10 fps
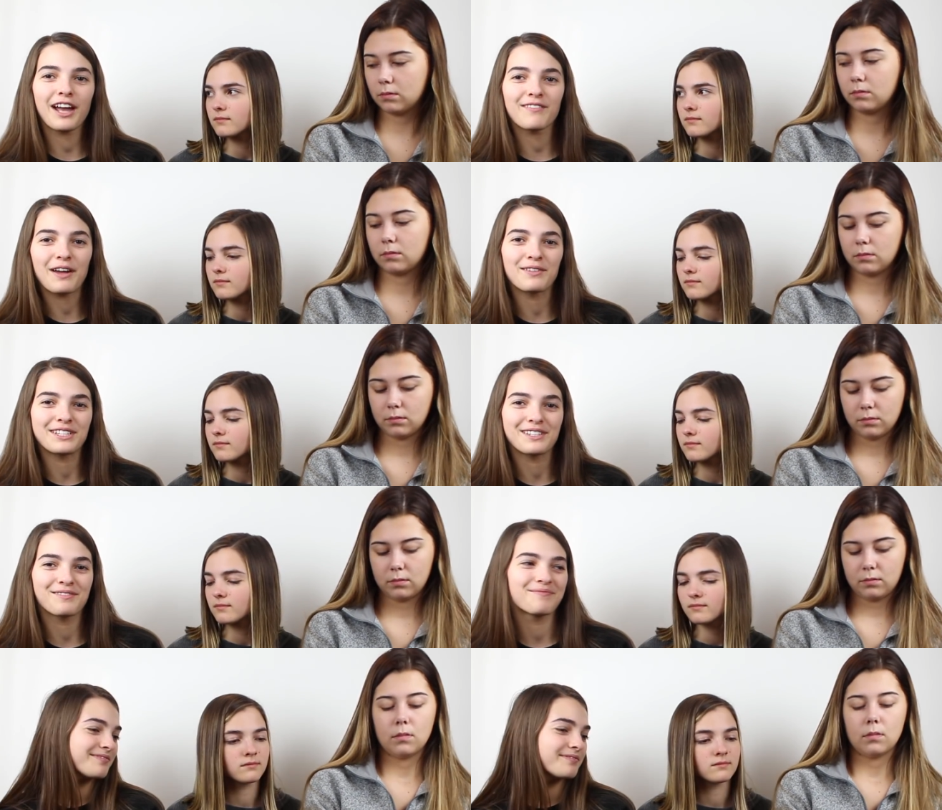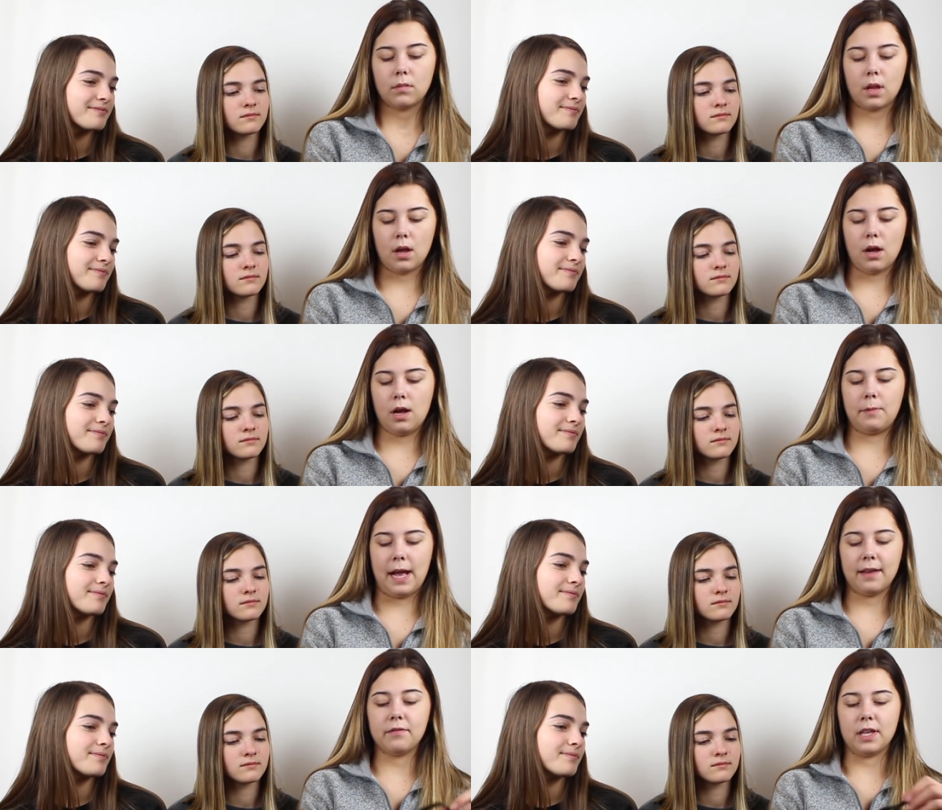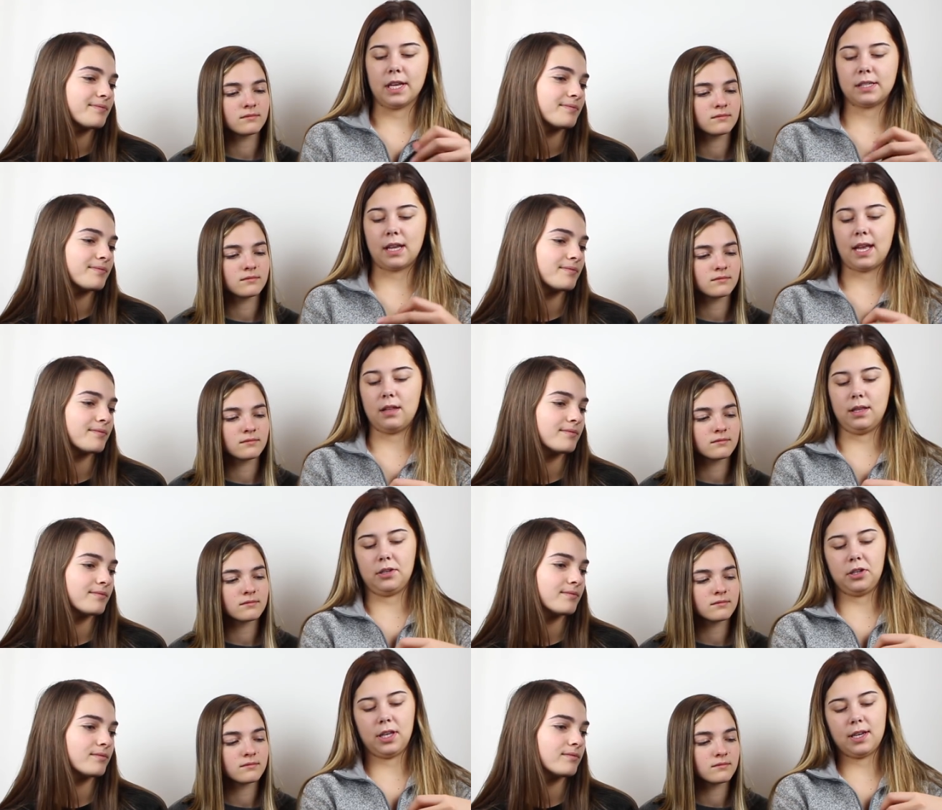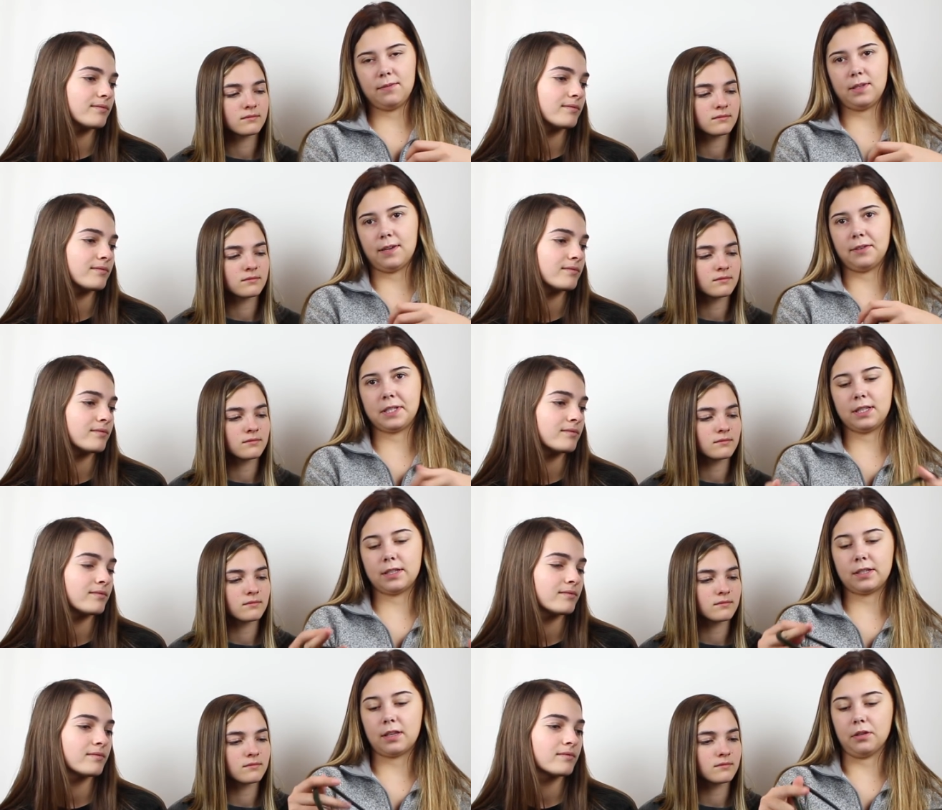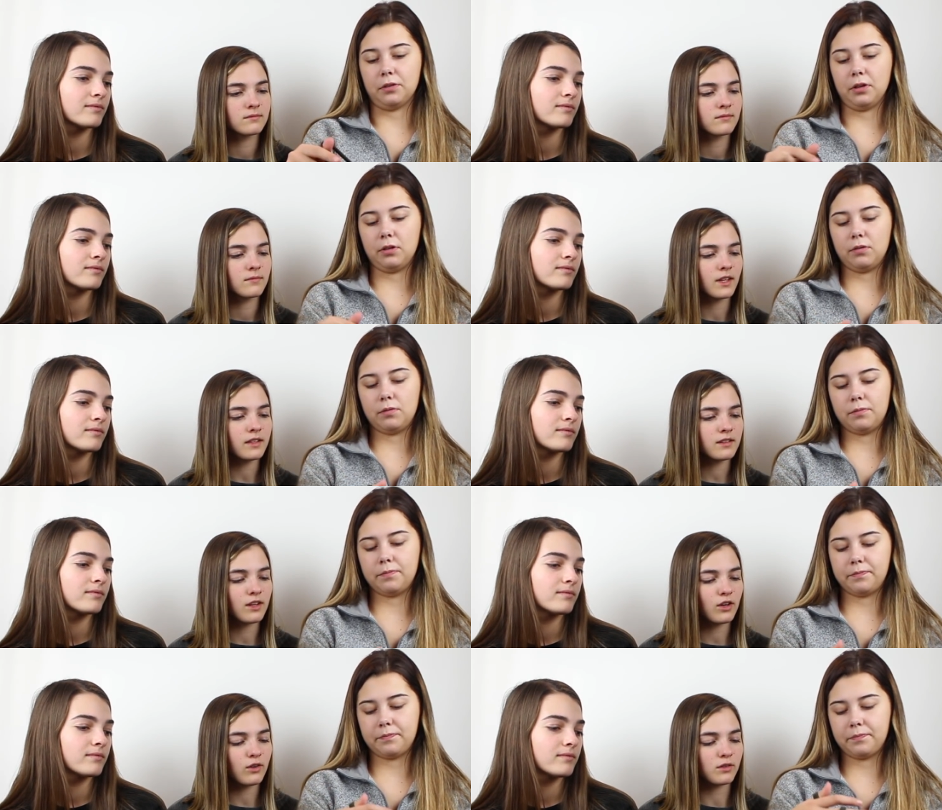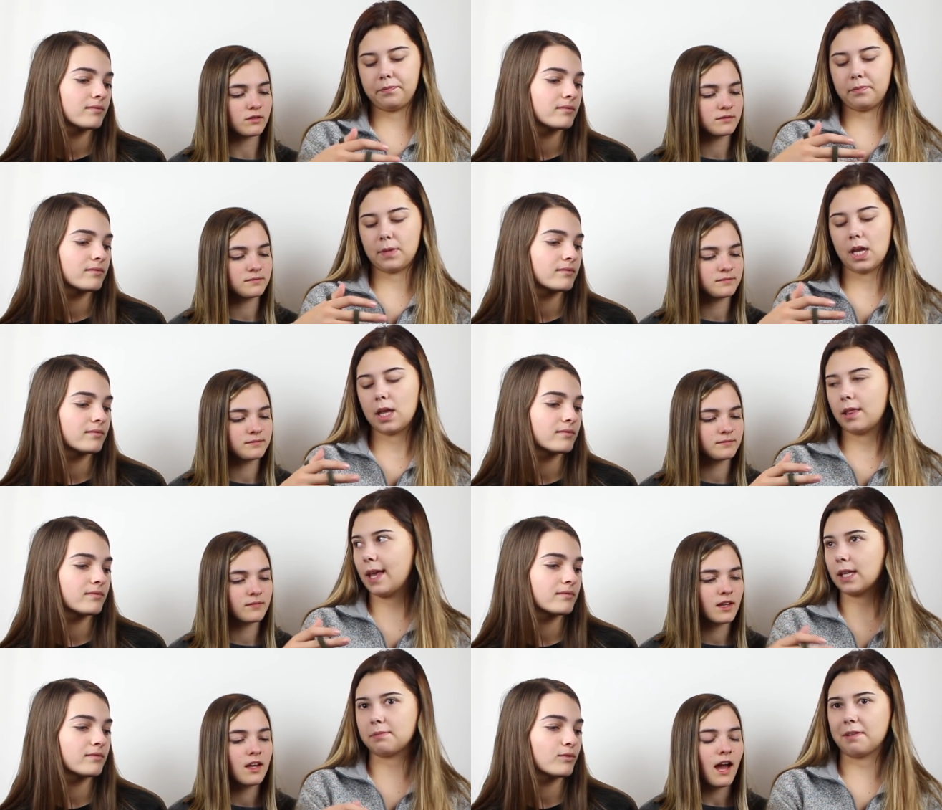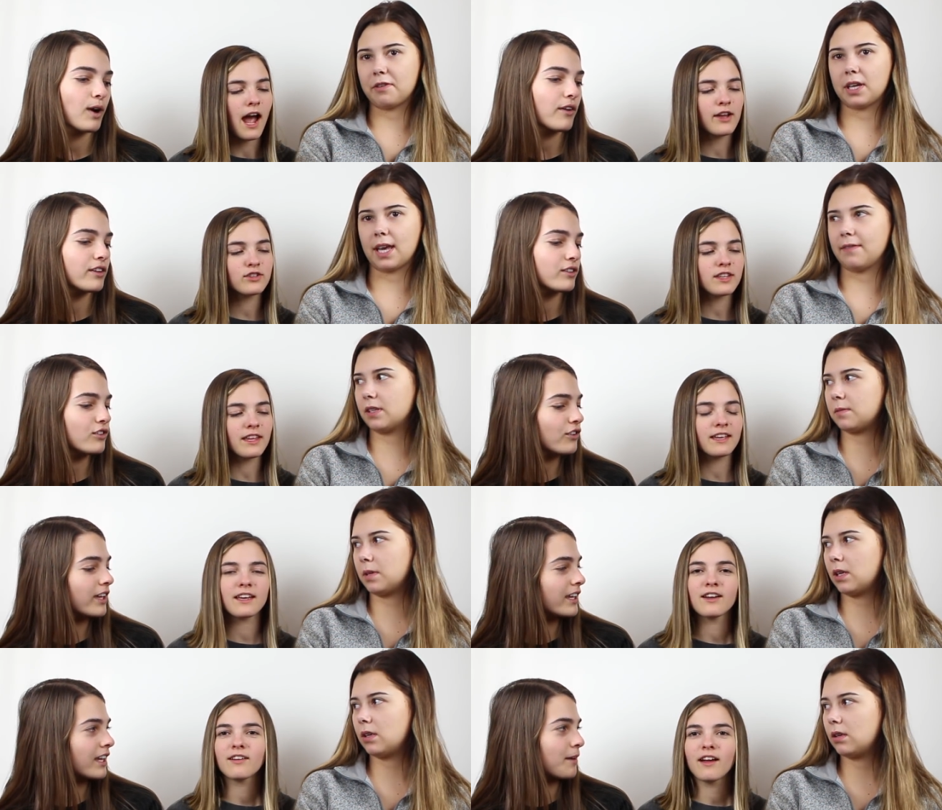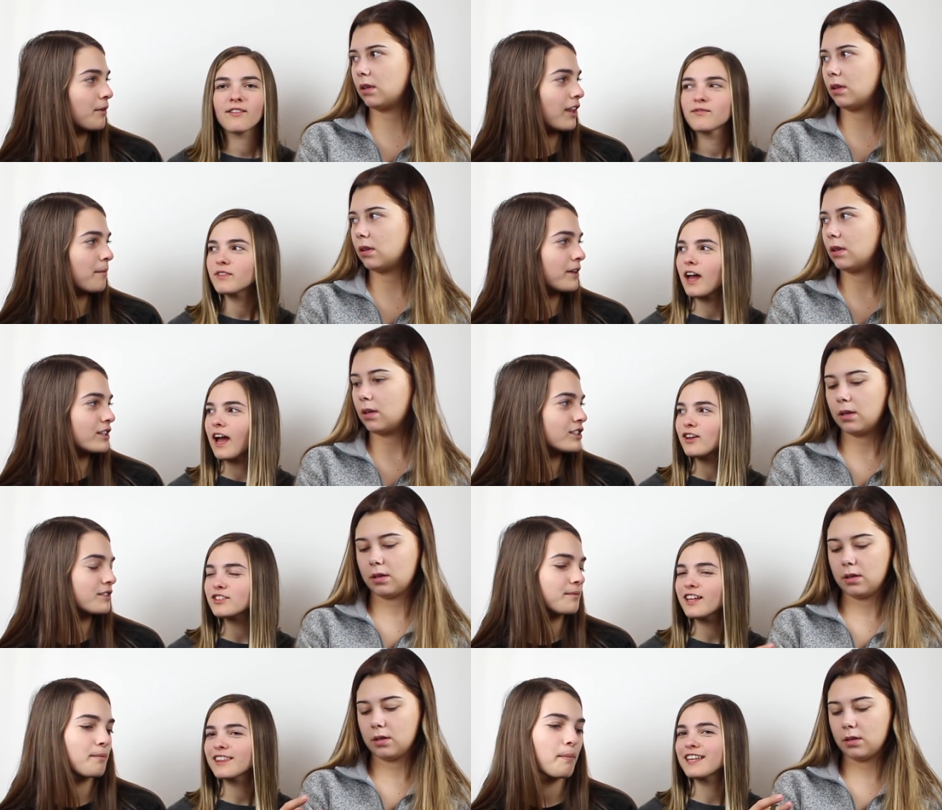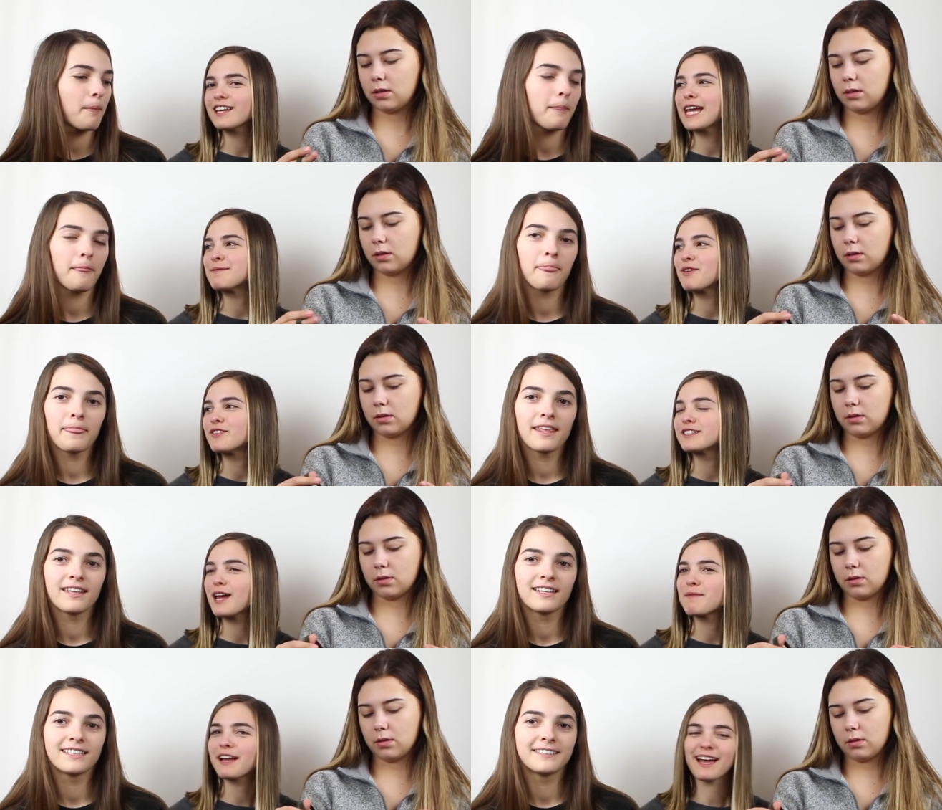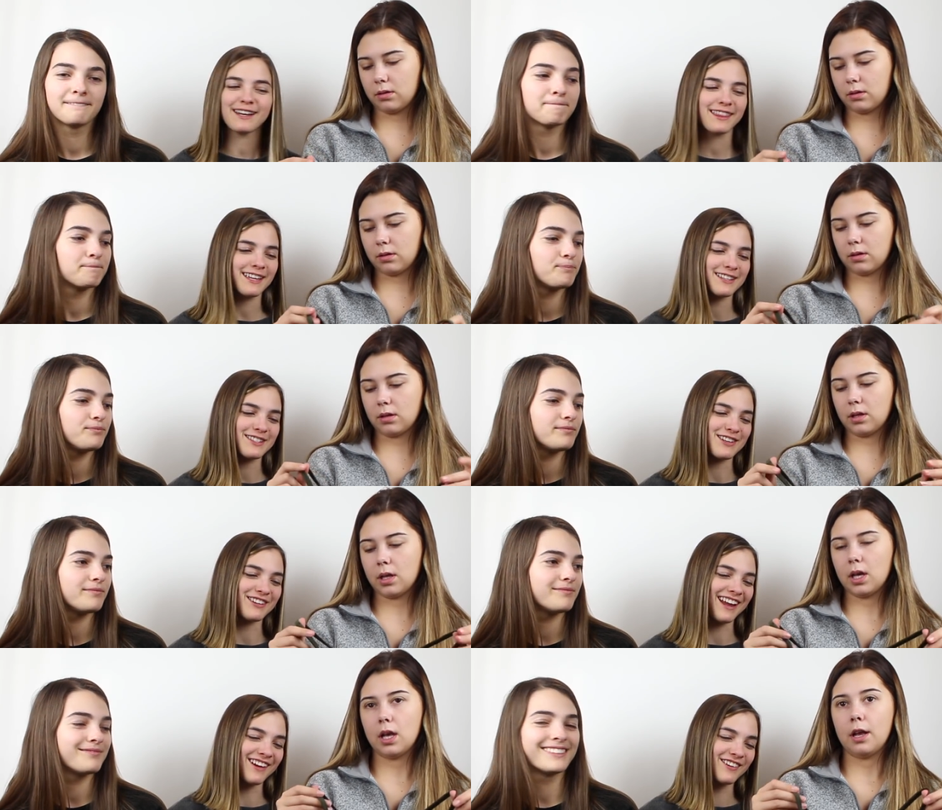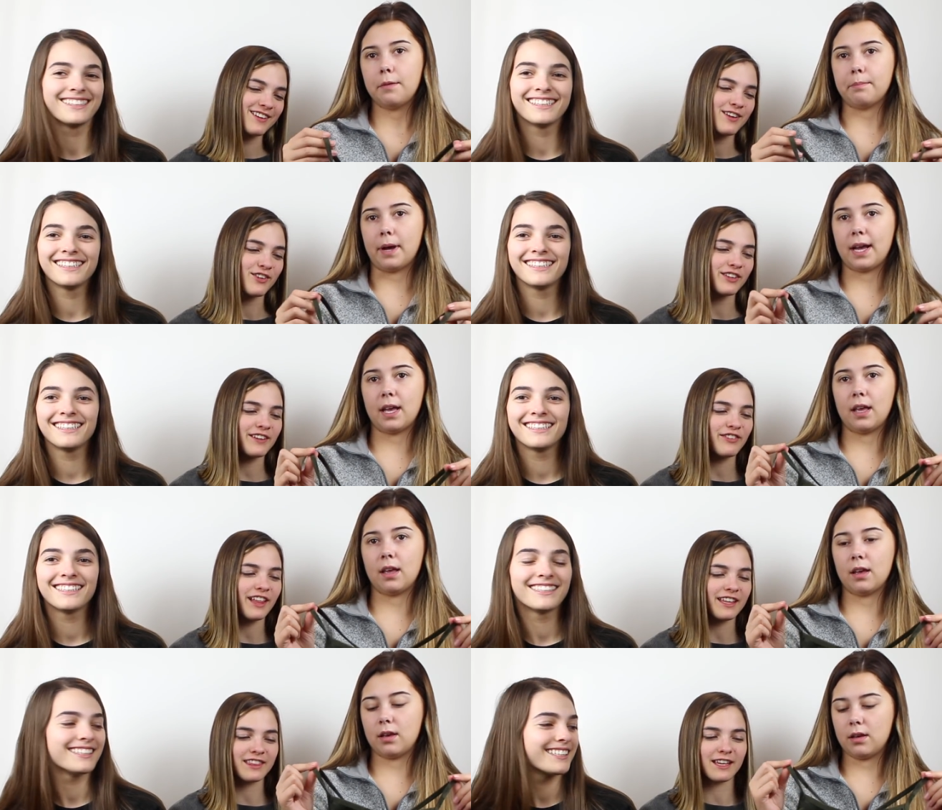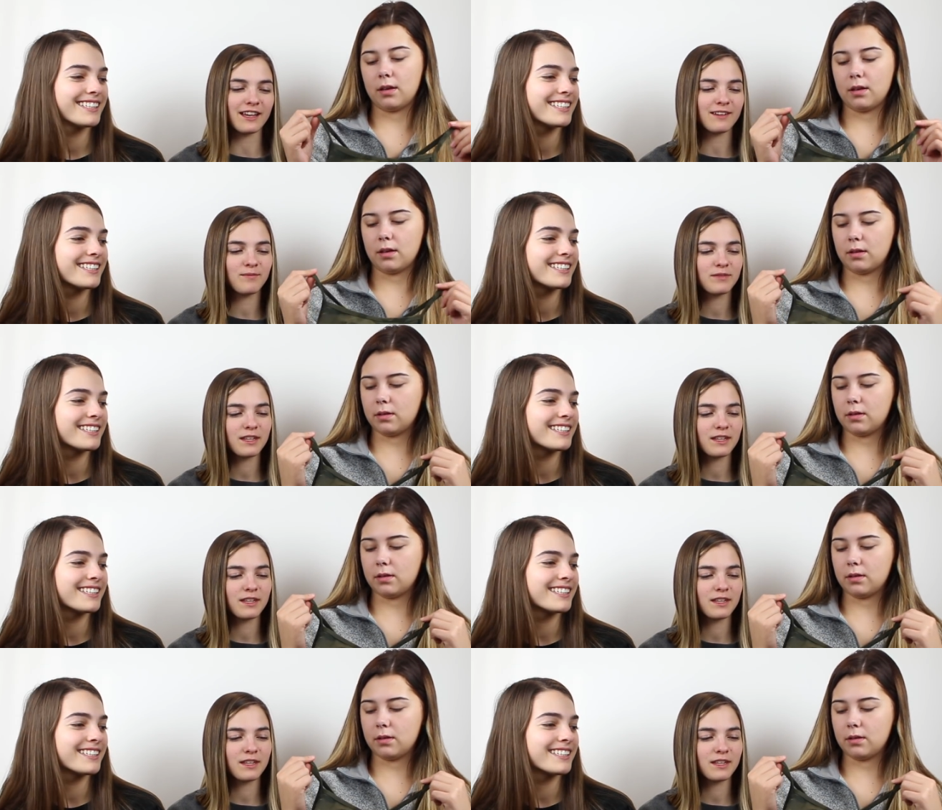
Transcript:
Speaker 1: I have that one too. Um, I have this. I literally have never seen this at Lulu. That's cute. Thanks,
Speaker 2: my friend. I used to not like camo that much. I used to like think camo was dumb. I kind of think it's cute now. My, Only for like the